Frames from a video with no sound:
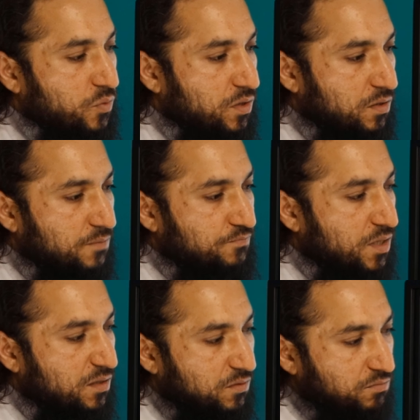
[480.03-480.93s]
will
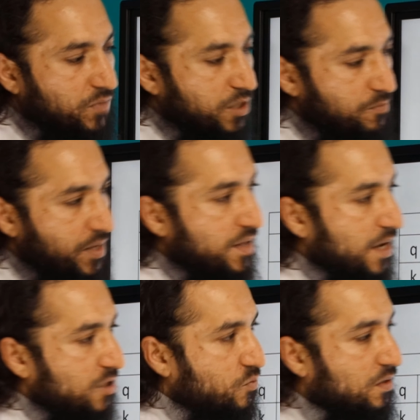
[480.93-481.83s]
explain that
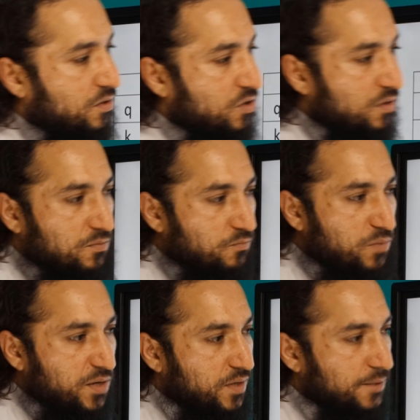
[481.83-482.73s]
as well
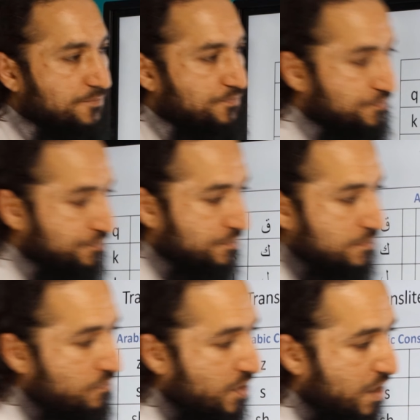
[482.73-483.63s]
briefly.
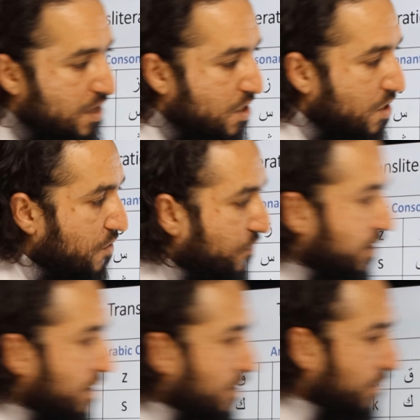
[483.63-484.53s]
We
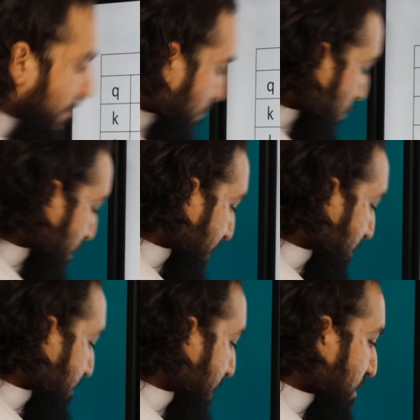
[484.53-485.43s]
have already
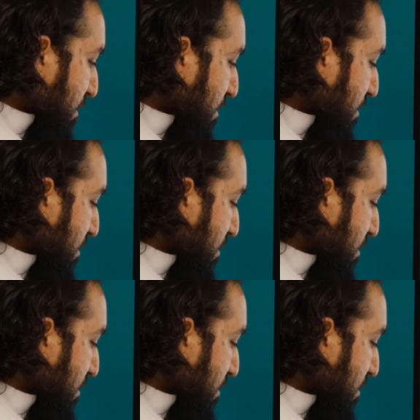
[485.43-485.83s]
explained